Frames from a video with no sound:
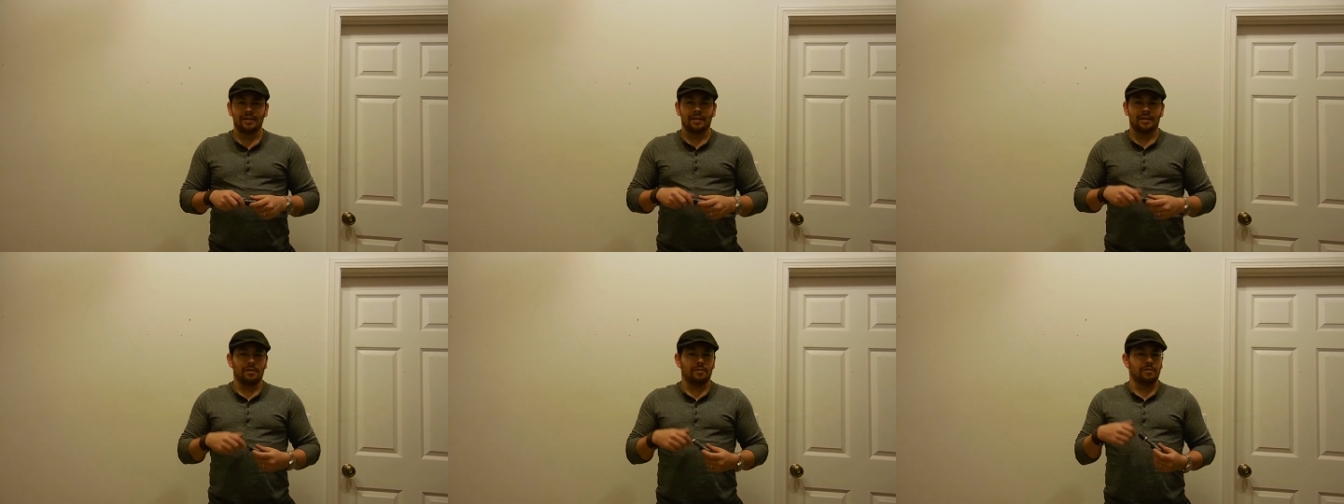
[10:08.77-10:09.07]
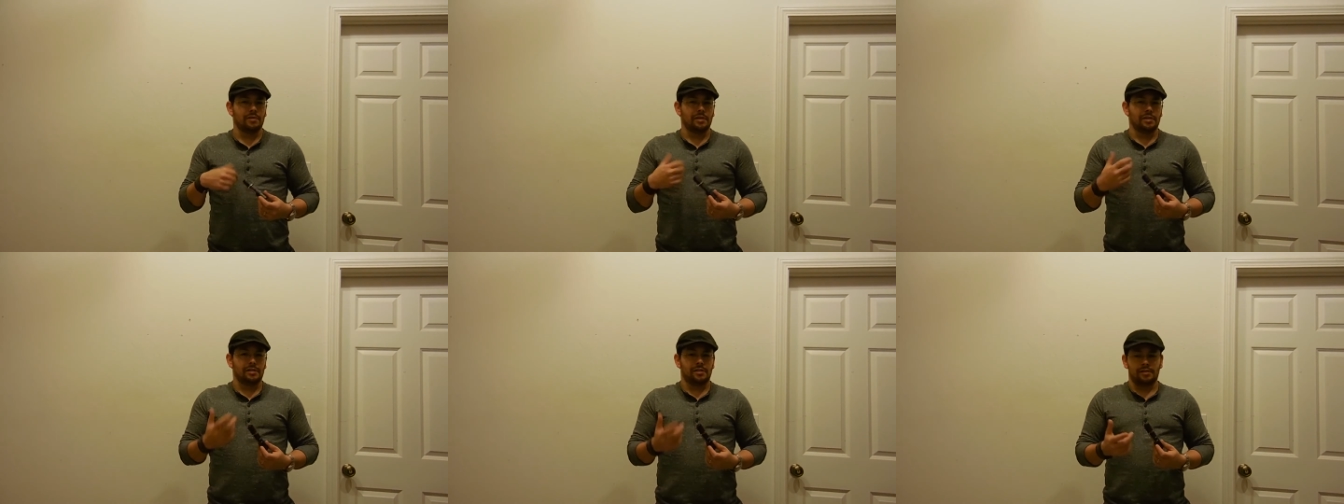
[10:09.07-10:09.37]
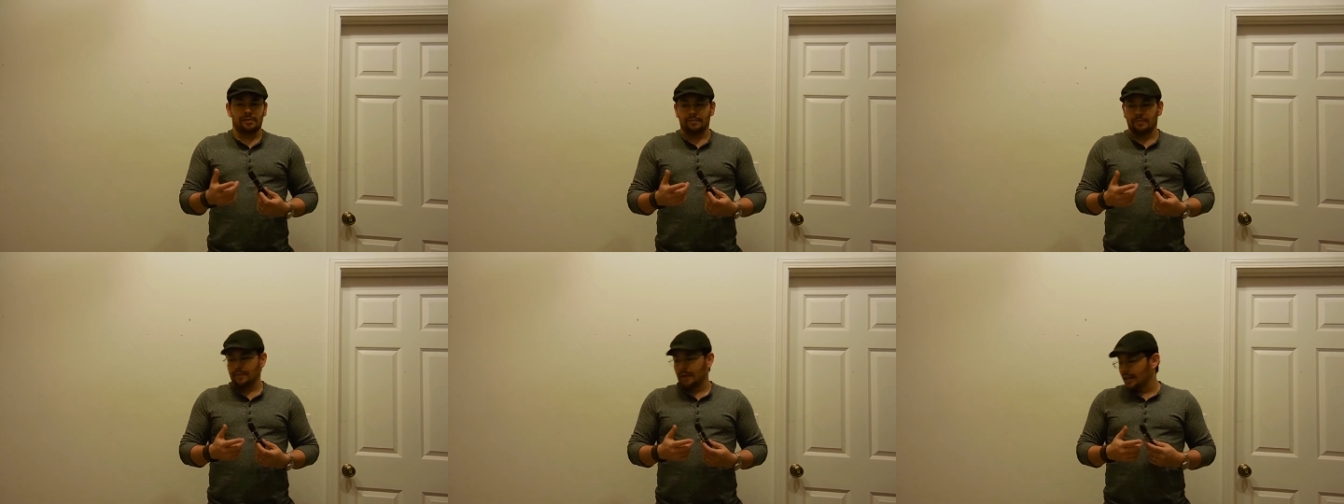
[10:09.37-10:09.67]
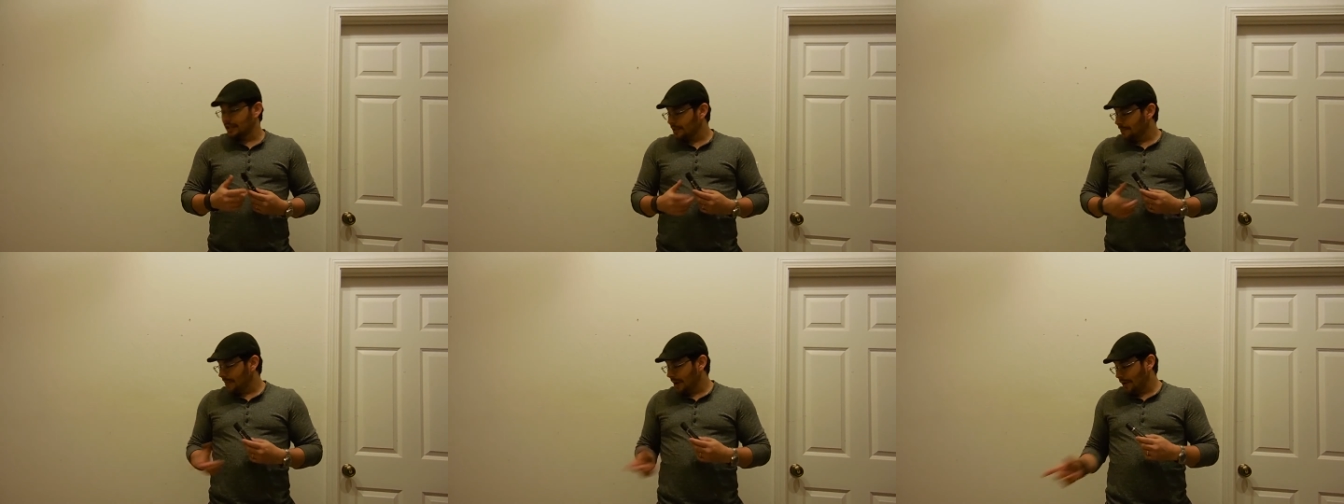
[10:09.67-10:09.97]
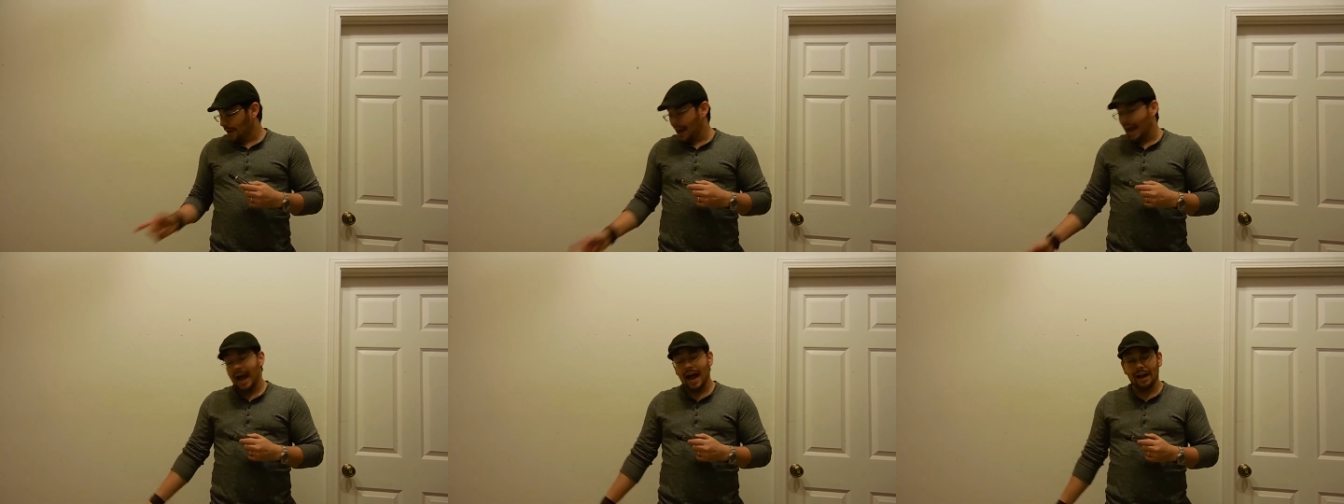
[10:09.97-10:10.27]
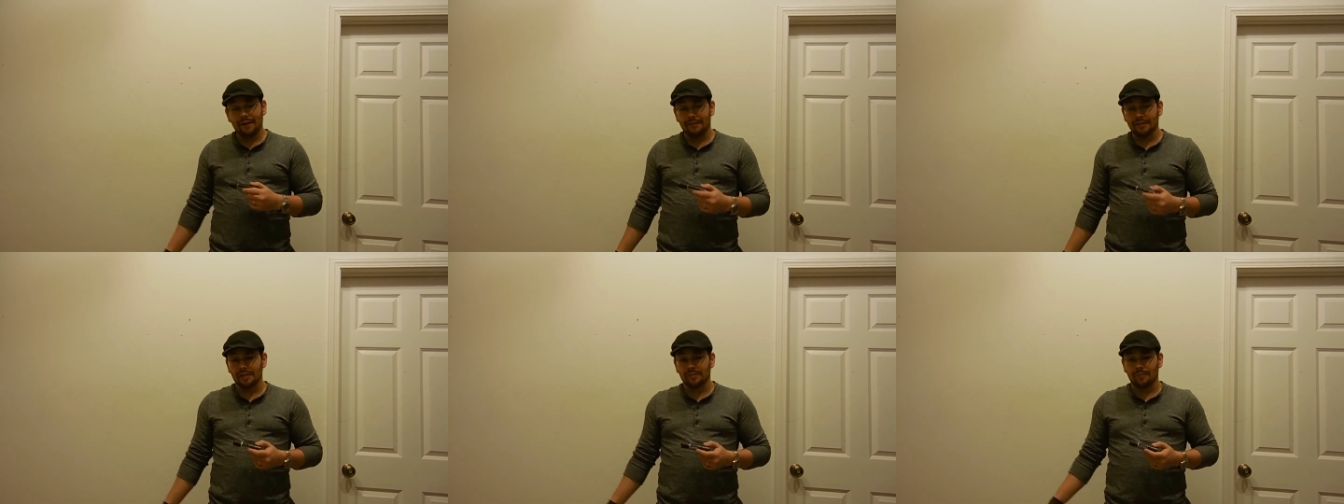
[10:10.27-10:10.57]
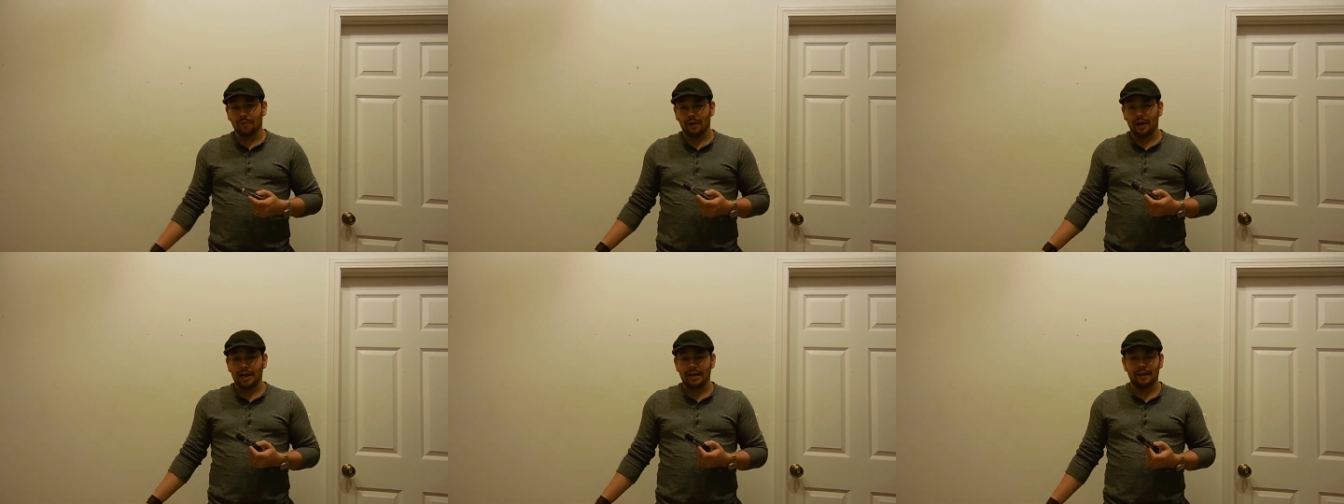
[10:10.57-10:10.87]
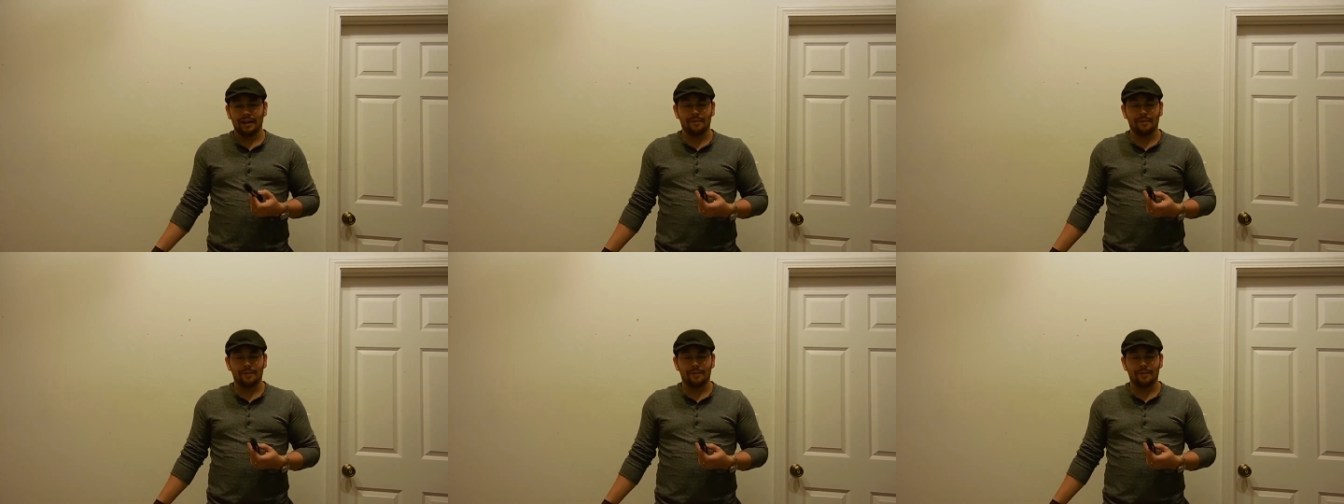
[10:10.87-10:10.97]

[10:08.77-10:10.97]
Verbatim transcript: it's about half as bright.